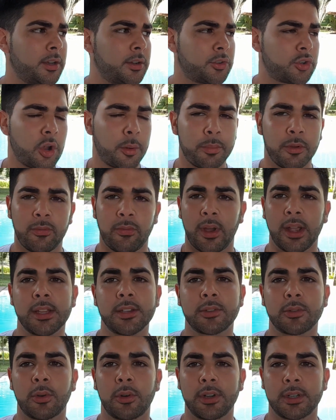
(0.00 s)
Shopify
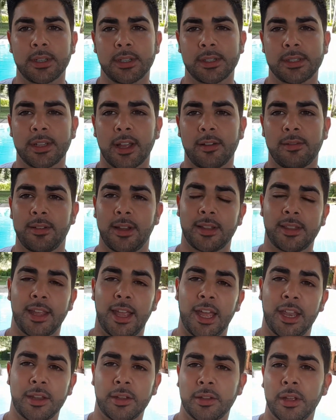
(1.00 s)
stores and stuff like
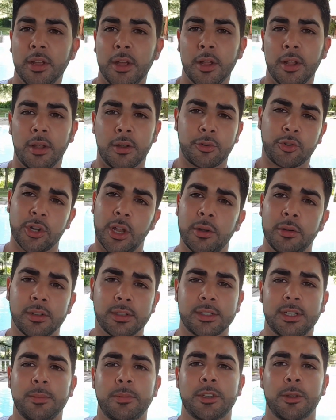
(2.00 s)
that, general
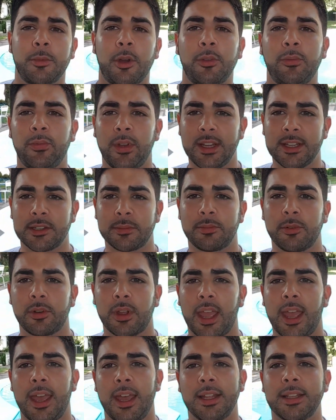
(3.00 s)
tips about
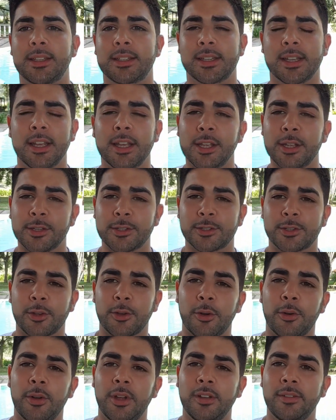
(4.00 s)
Facebook ads.
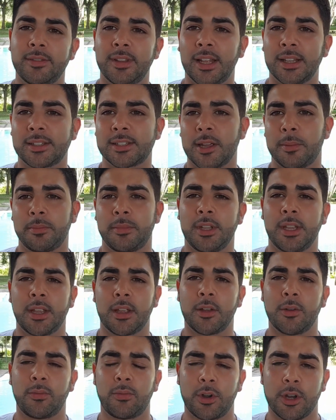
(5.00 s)
So if that's
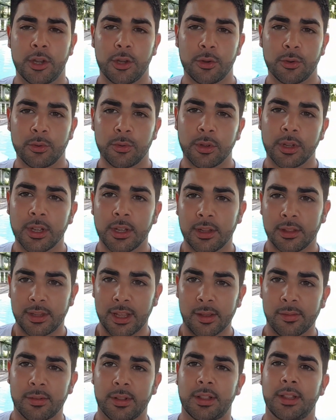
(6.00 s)
something for you,
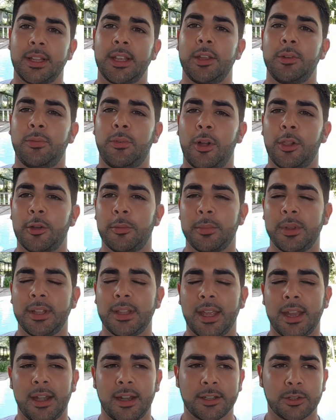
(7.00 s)
definitely follow me
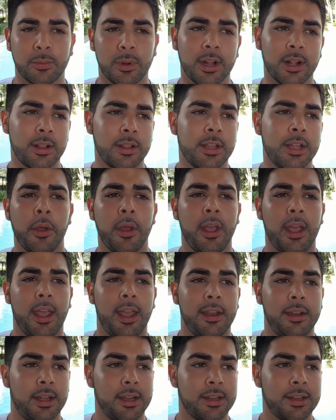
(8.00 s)
there as well.
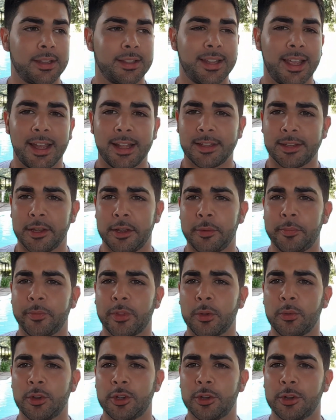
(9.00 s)
And other than that,
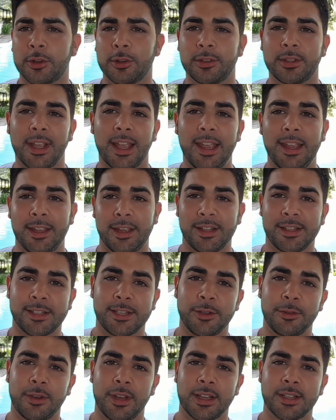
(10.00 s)
wish you a good day and
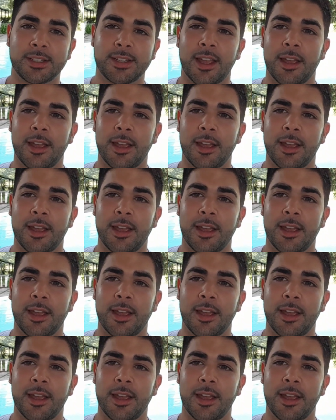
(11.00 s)
see you next